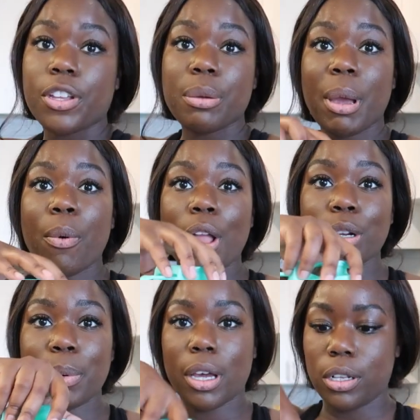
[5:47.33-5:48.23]
Filled up my
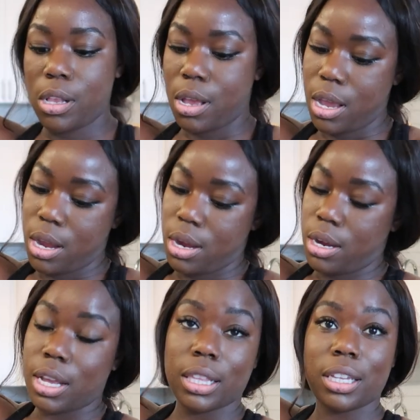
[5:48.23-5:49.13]
water bottle.
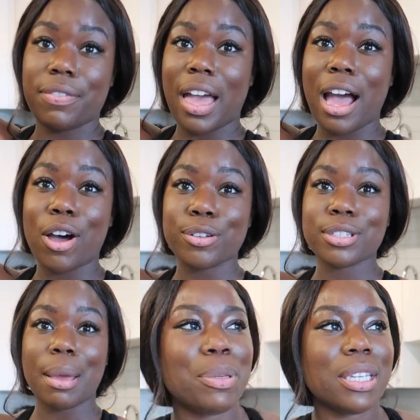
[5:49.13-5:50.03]
I'm gonna leave the house,
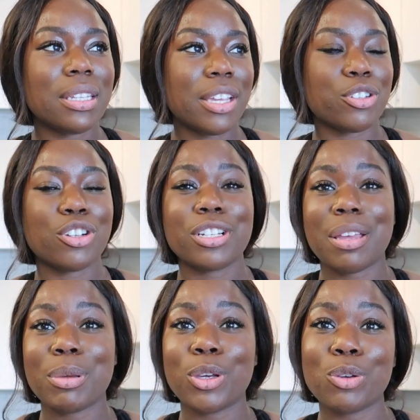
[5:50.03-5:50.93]
be in nature, because
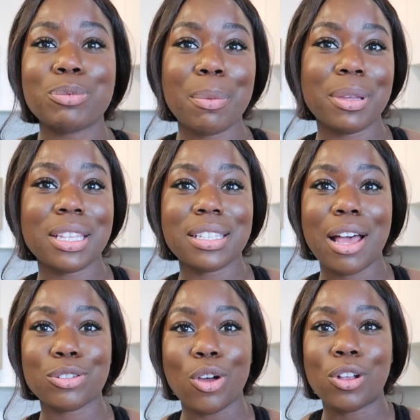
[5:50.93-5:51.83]
I've been cooped up in this
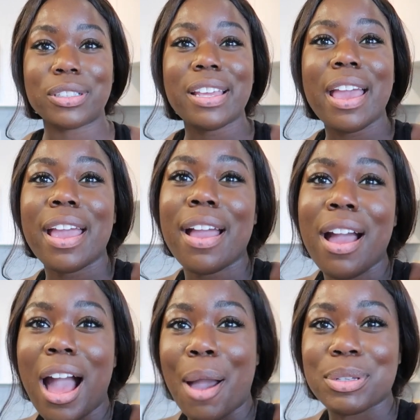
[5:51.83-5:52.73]
house all day.
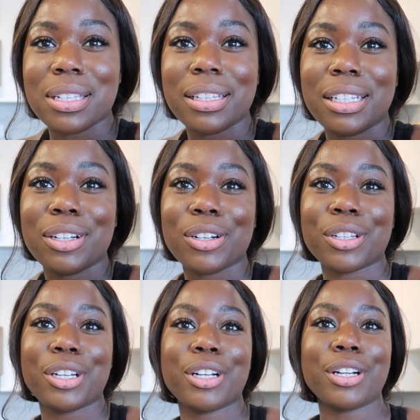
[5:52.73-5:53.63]
I was cleaning
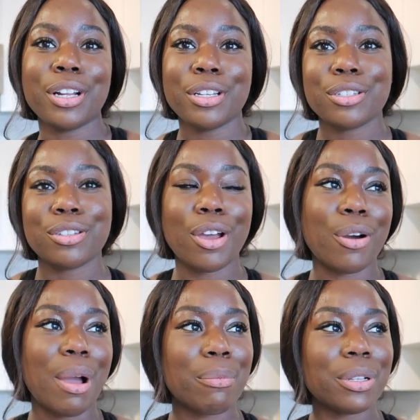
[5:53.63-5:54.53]
earlier,
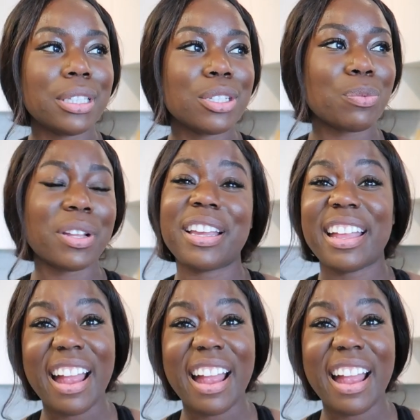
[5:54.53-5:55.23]
so I really just wanna get